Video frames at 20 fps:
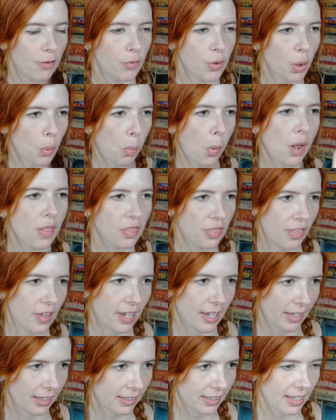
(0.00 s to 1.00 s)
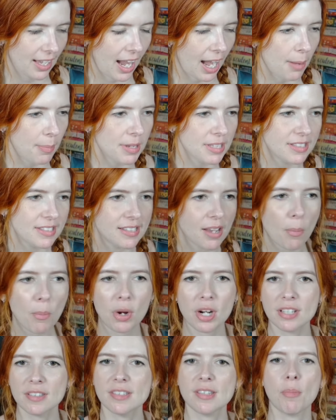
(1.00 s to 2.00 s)
had one thing. I bet
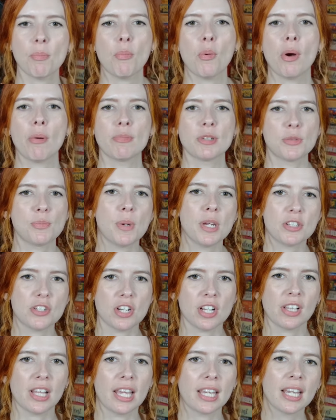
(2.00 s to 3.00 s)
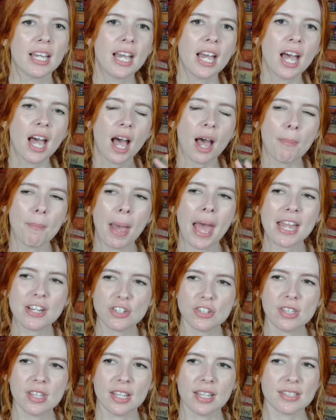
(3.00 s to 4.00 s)
someone at some point was pitching, like,
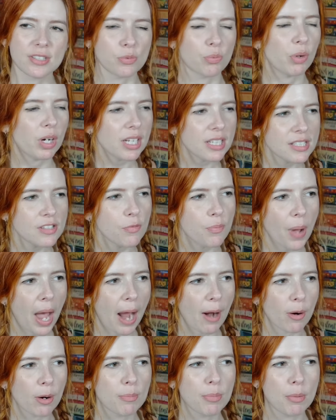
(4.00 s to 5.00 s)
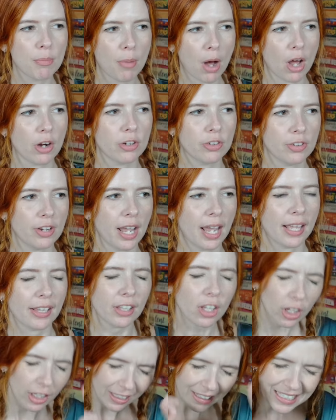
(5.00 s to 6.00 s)
imagine this Rings of Power, but modern day.
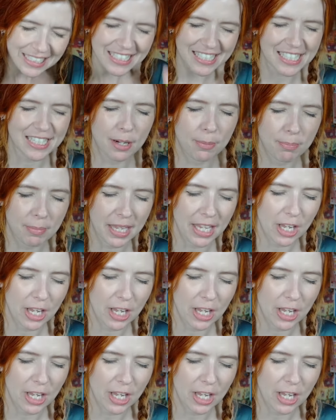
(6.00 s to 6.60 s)
Look, listen to me,